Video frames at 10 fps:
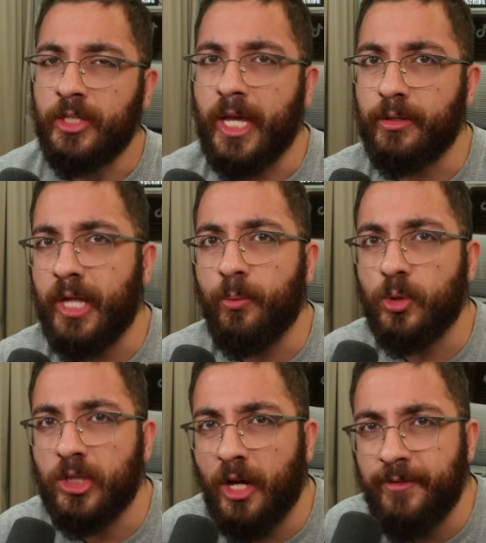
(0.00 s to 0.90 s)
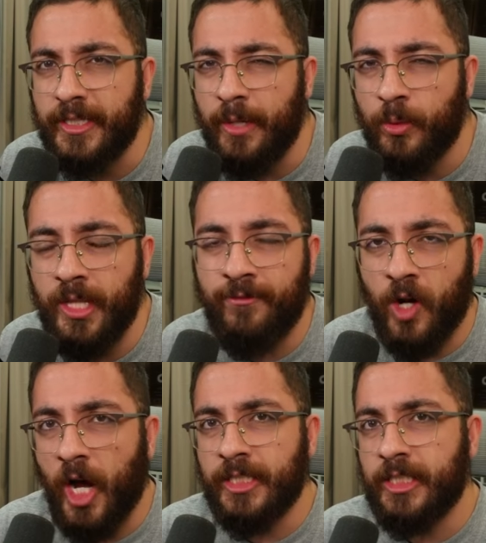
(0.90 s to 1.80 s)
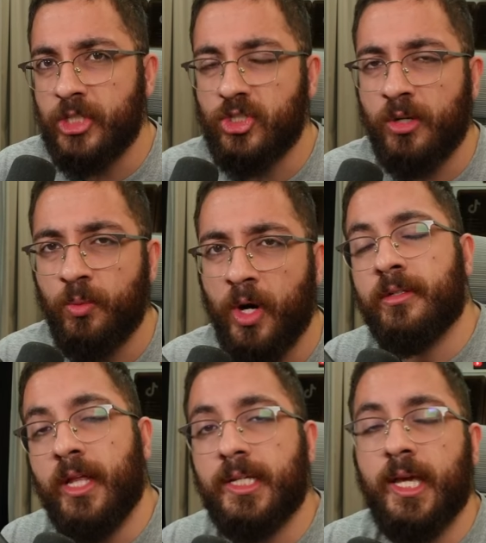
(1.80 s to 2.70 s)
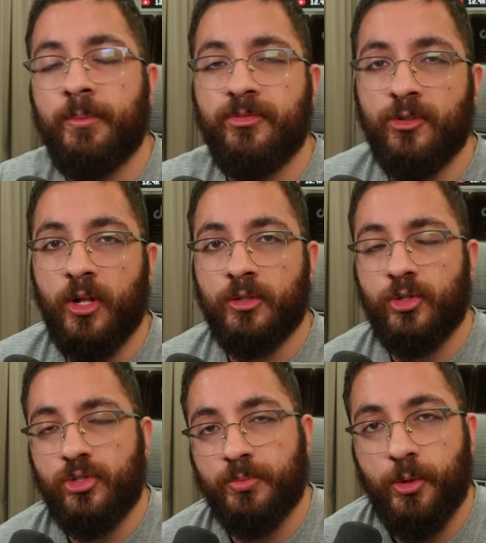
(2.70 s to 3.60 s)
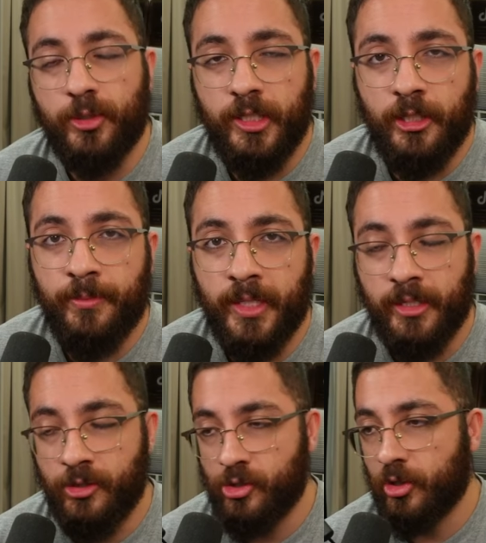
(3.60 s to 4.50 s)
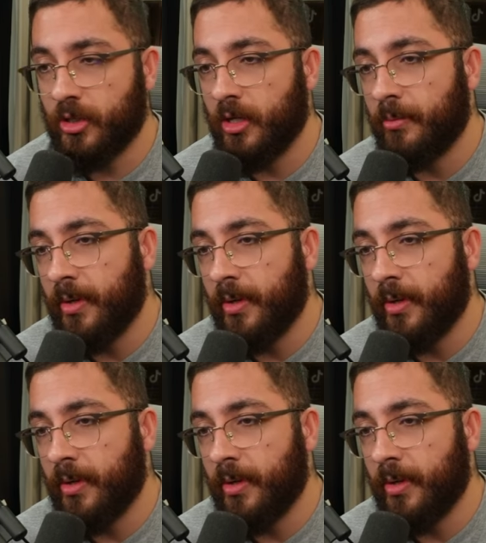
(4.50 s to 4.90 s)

They, they would love it. They will never I D someone. They came full on to support Hillmike and Zherka.